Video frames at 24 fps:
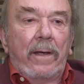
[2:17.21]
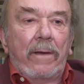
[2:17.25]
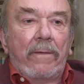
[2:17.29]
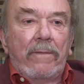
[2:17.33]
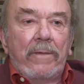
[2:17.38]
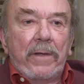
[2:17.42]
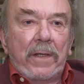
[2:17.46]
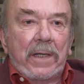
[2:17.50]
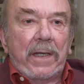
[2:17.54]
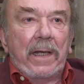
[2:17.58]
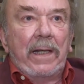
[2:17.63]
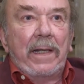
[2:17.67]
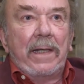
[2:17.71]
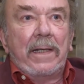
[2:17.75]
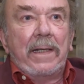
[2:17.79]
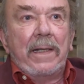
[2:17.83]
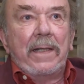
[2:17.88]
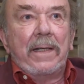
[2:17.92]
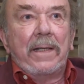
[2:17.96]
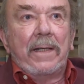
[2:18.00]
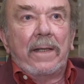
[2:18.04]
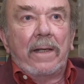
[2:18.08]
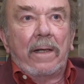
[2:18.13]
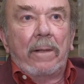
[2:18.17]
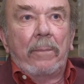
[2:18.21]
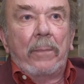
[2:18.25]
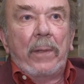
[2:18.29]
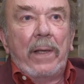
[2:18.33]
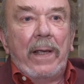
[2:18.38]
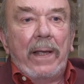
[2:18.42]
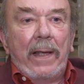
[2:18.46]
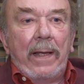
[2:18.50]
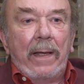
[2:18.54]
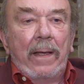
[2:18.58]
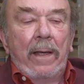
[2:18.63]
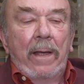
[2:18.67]
facilities that are
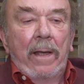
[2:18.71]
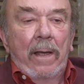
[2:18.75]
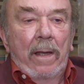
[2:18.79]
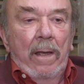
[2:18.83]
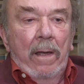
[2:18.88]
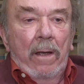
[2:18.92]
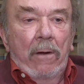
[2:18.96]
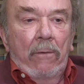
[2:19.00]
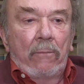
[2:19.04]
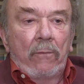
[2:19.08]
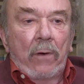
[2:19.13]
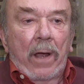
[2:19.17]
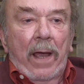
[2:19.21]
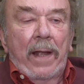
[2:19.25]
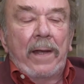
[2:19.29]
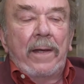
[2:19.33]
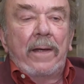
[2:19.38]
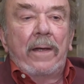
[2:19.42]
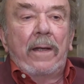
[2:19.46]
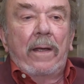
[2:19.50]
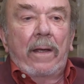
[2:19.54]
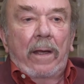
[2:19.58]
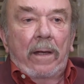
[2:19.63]
being run